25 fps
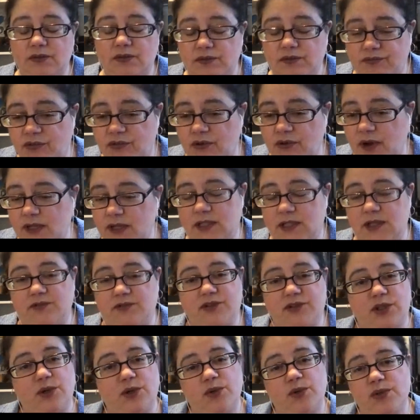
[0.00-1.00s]
variety
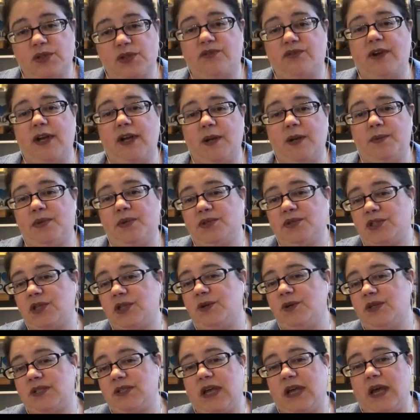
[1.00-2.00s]
of tools available
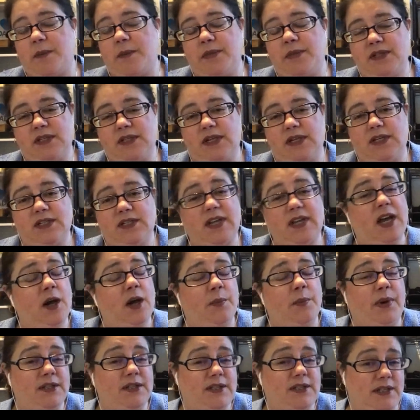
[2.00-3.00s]
to us at Aberdeen to
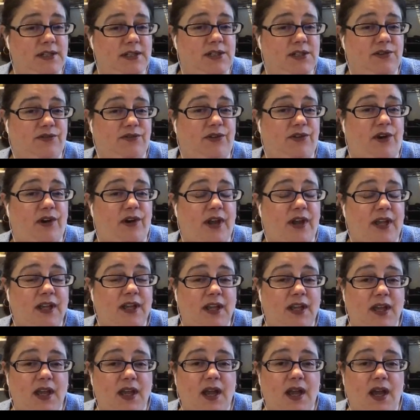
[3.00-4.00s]
help identify
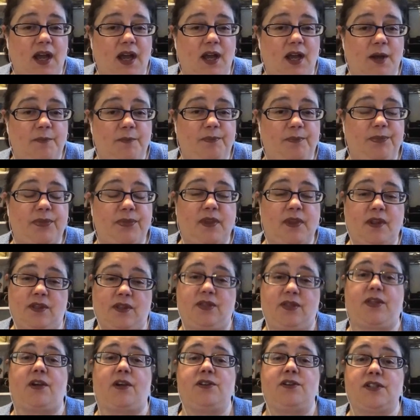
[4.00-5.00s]

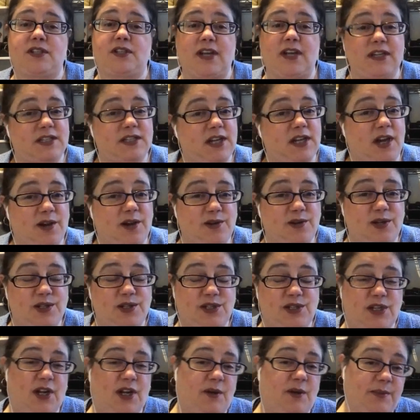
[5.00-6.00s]
those data
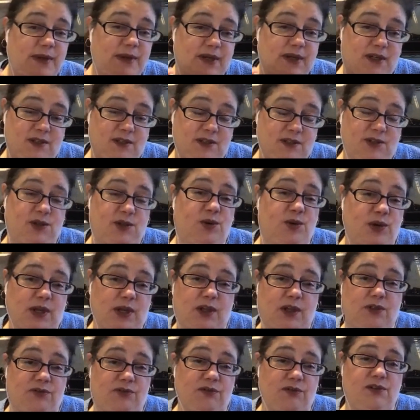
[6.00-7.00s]
owners, and I'll be
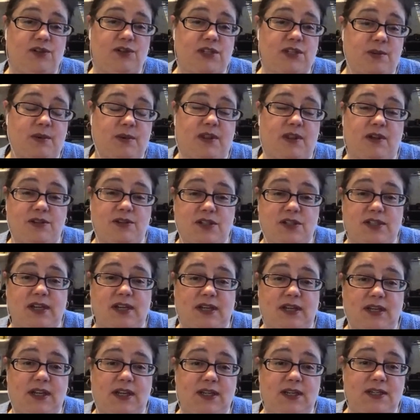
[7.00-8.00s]
talking through some of those
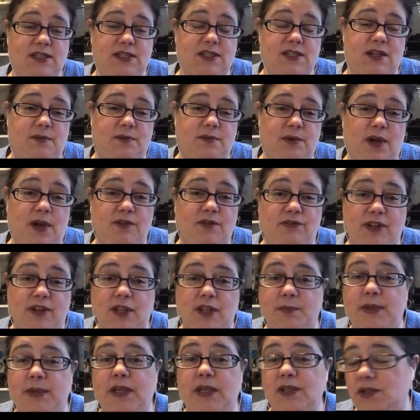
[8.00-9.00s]
techniques, and hopefully
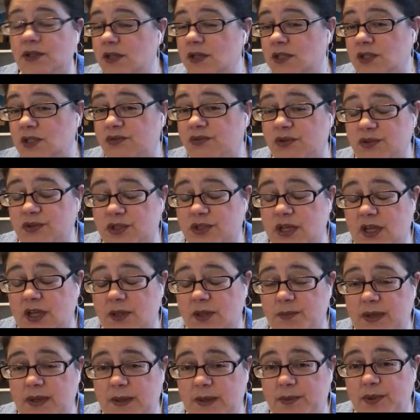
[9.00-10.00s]
they'll be useful to
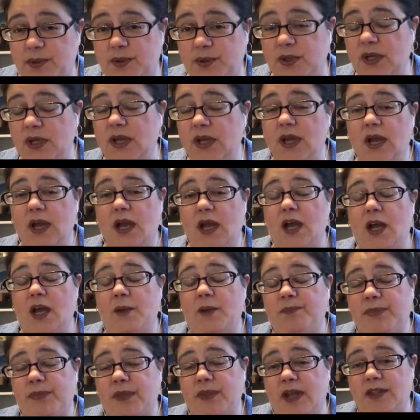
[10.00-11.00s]
other people
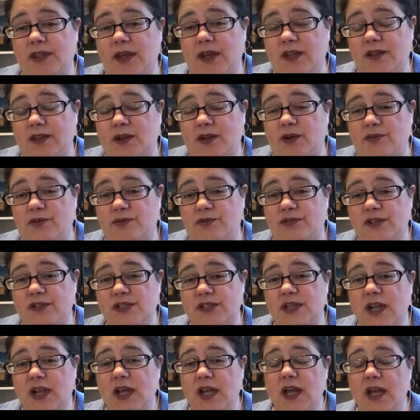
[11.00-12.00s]
at the
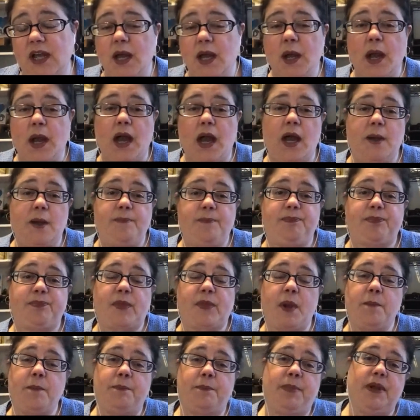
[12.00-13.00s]
conference.
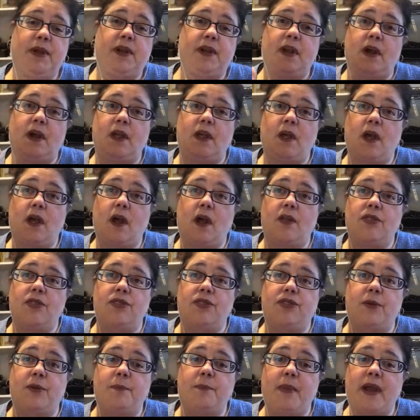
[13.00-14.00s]
But
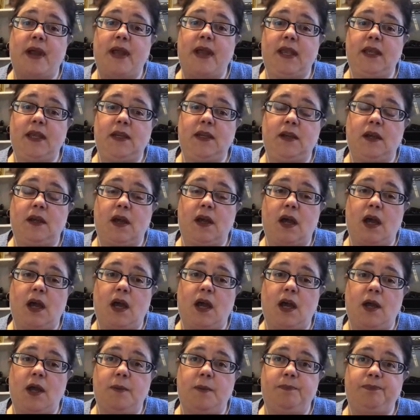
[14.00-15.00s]
the main
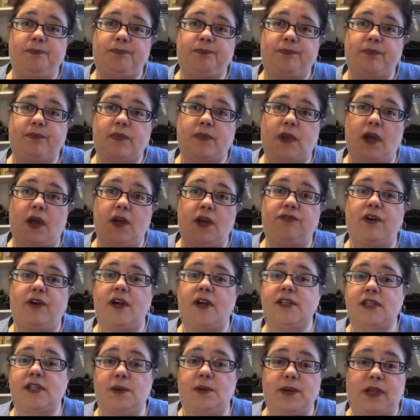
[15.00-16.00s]

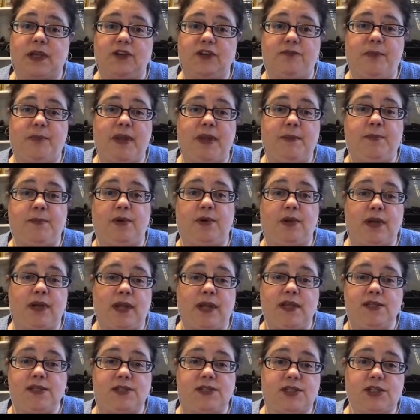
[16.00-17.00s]
advice I would give people
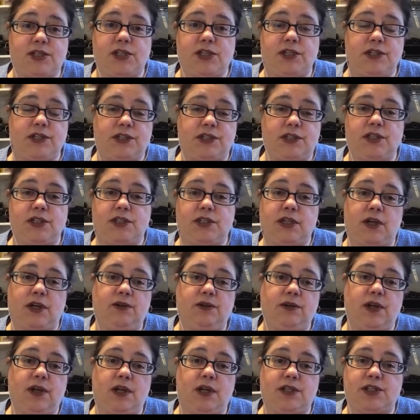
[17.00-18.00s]
is to
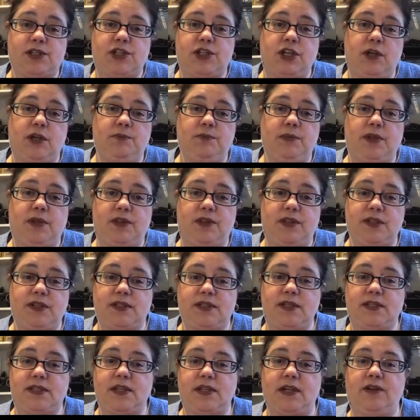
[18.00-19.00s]
don't assume that this
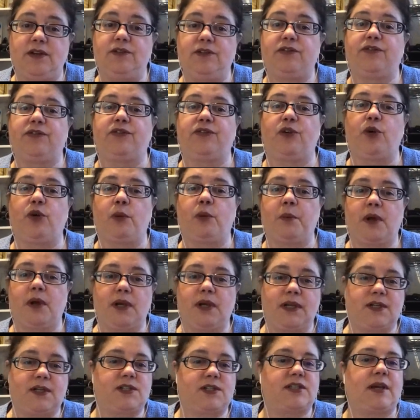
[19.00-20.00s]
is an informal
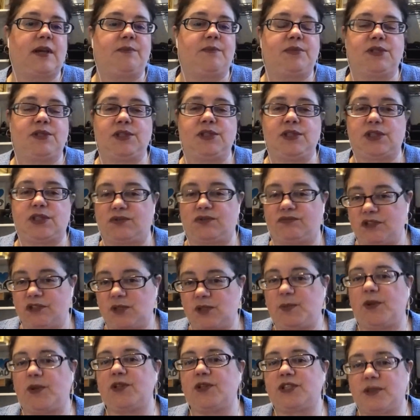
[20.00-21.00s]
acceptance of
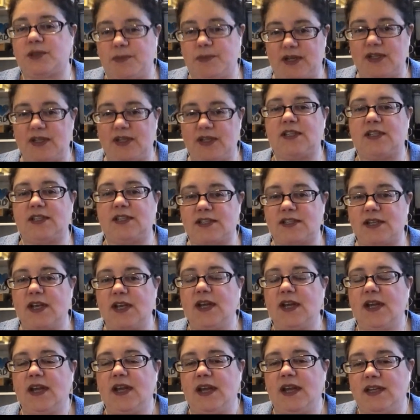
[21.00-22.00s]
responsibilities.
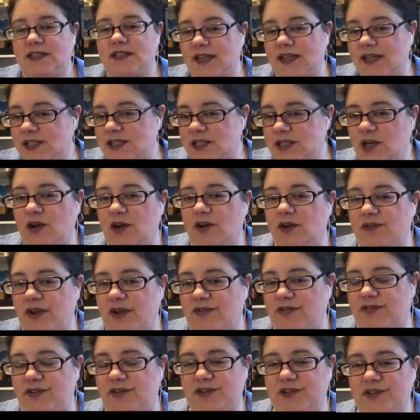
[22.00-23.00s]
It takes a lot of
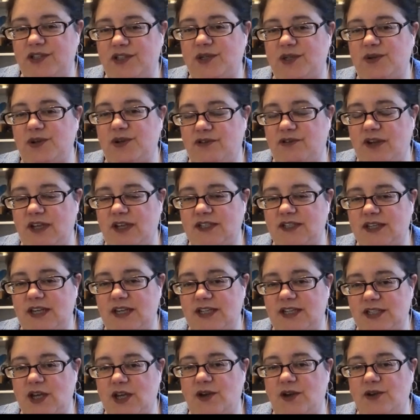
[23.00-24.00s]
effort to agree a
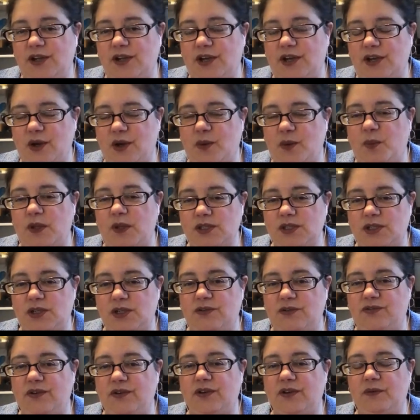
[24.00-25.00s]
data owner, and once
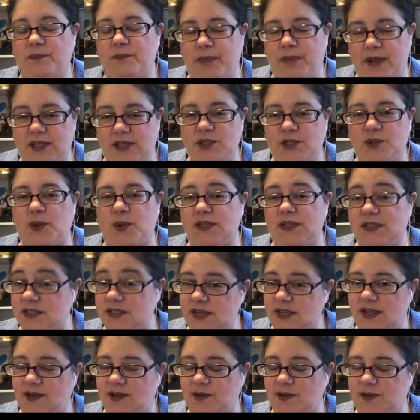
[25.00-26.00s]
you've pinned one
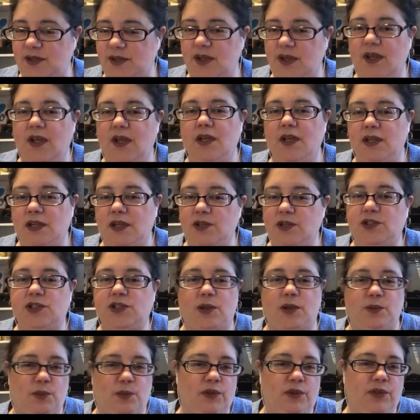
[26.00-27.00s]
down, you
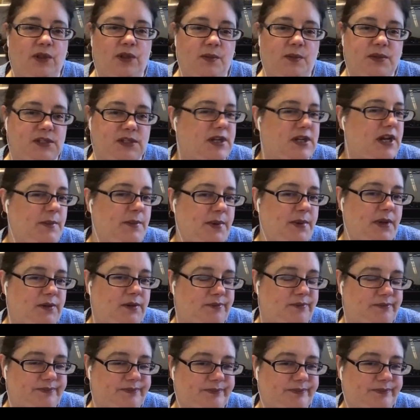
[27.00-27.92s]
don't want them escaping.